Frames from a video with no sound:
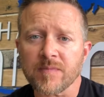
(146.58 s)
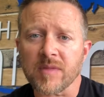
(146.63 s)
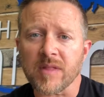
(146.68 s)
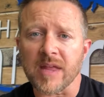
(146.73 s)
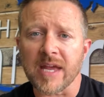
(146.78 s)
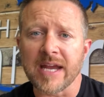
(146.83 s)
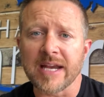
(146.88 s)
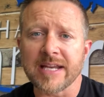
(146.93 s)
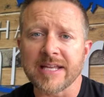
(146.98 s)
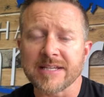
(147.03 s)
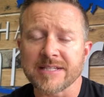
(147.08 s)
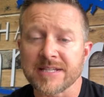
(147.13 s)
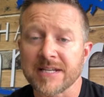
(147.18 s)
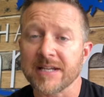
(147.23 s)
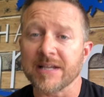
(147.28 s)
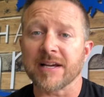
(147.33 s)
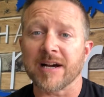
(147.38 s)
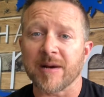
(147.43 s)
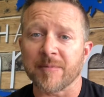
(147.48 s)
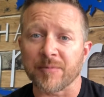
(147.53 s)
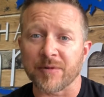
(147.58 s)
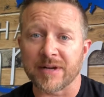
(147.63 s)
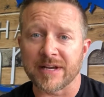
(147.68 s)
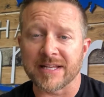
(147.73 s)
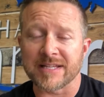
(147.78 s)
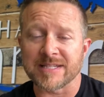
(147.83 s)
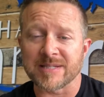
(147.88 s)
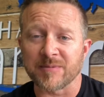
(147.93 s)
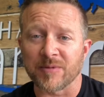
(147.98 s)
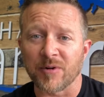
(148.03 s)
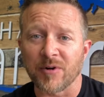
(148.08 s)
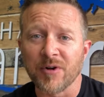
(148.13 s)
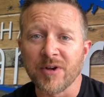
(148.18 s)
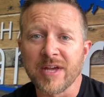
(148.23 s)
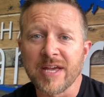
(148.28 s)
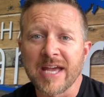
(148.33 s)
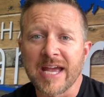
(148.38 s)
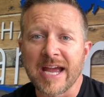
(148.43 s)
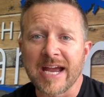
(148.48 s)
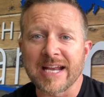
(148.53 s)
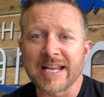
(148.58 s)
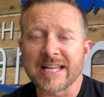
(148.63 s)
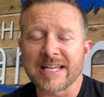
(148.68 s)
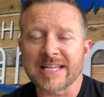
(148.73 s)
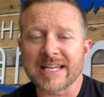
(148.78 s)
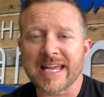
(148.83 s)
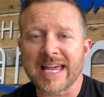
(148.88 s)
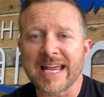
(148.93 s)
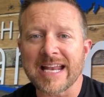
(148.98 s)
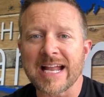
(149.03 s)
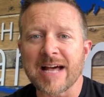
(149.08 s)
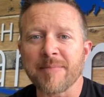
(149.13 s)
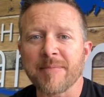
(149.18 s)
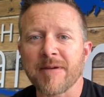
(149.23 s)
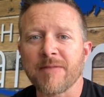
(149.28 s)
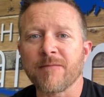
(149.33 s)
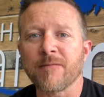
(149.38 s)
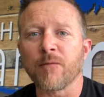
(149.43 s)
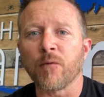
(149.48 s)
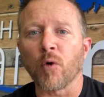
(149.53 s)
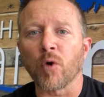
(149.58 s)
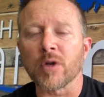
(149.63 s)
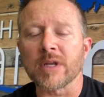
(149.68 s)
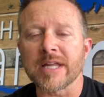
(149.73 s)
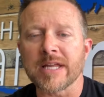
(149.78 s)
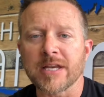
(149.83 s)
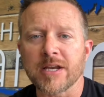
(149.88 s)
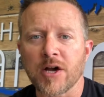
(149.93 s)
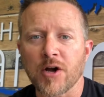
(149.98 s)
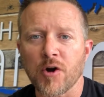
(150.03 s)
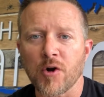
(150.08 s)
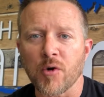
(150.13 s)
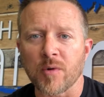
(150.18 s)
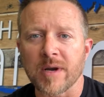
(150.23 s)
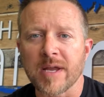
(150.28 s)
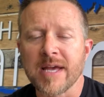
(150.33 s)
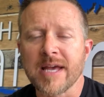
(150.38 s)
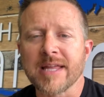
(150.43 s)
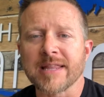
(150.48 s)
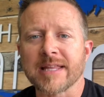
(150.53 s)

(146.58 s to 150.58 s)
and He is incomprehensible, and He cannot be fully known.